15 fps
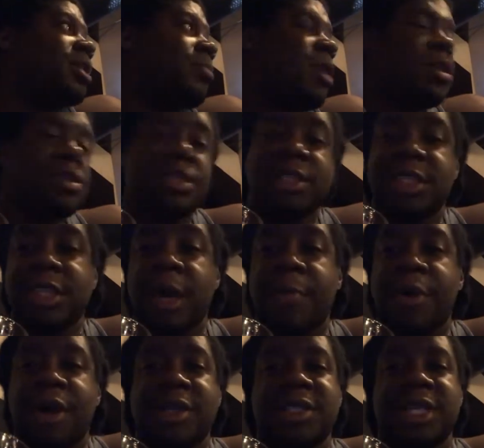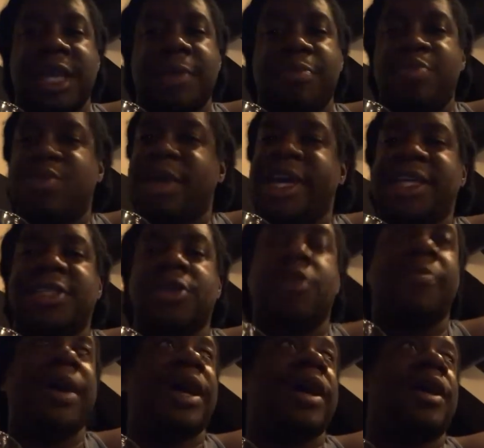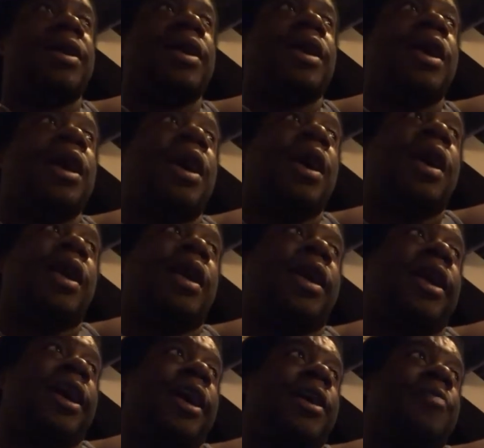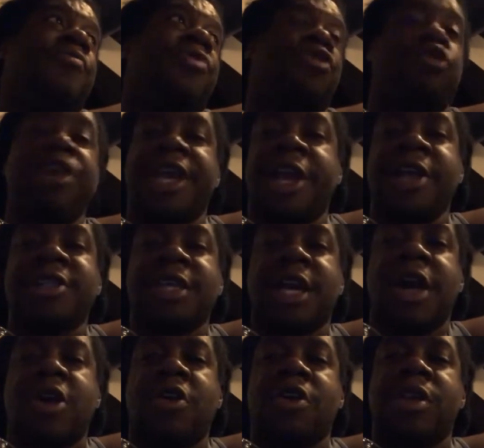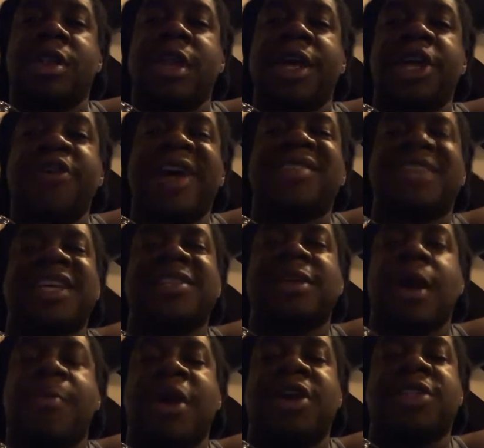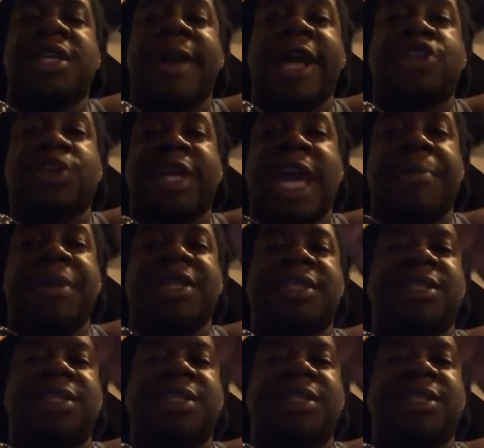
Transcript: see my softball team play so bad. Like 3 years ago, the USA softball team actually came in the